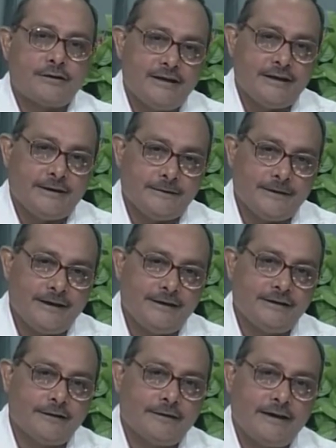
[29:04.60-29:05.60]
D
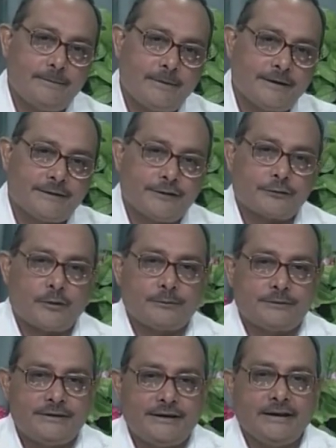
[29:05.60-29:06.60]
in the very presence
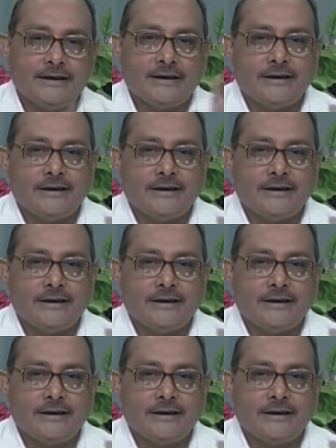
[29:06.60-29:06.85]
of the